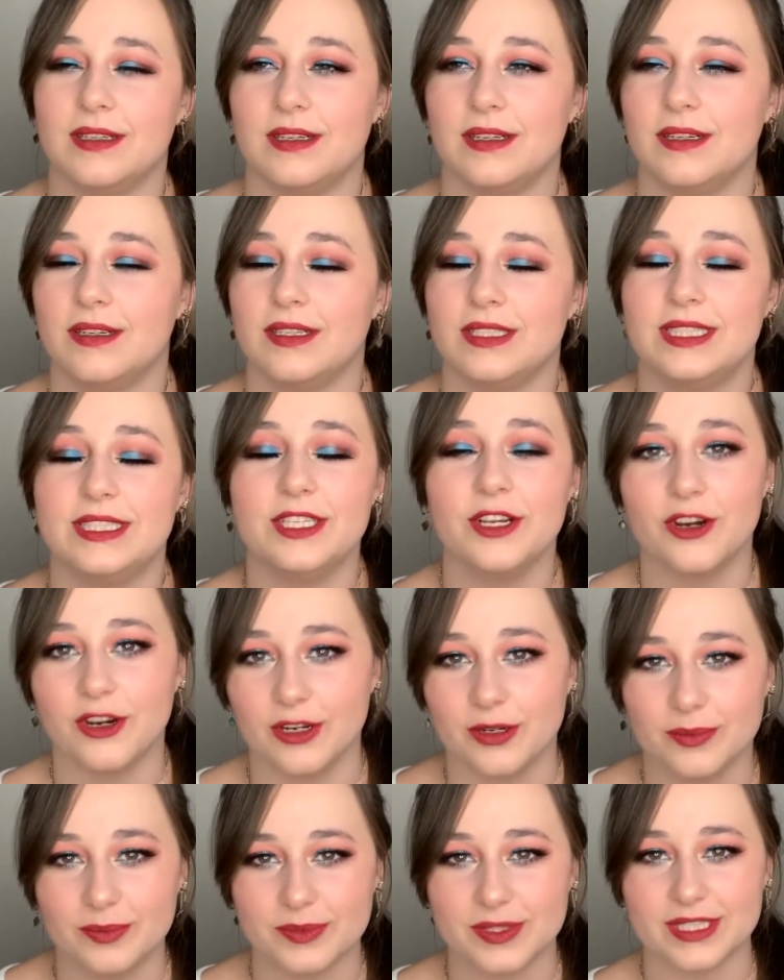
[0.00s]

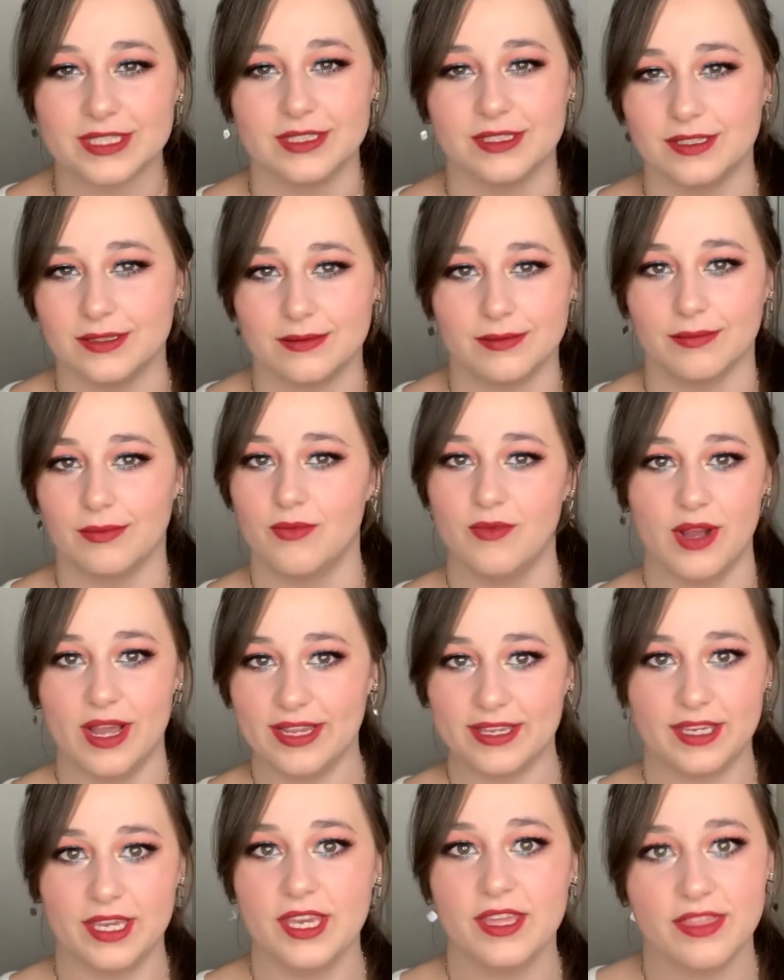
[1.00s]
serums. I
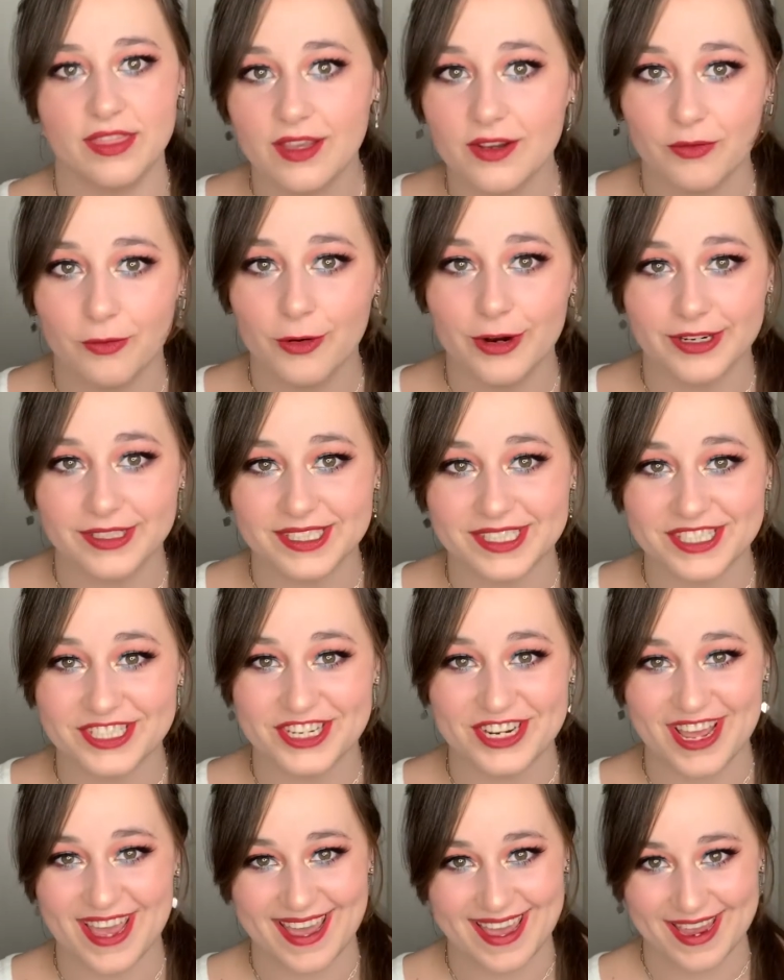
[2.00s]
can't think of words
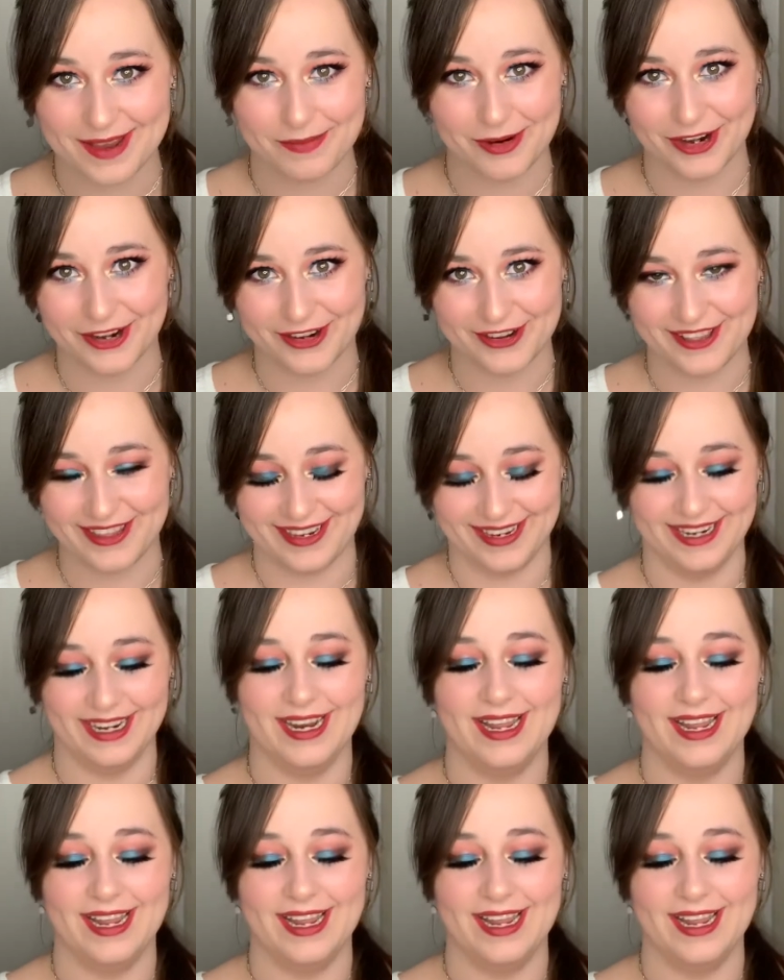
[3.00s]
today, apparently.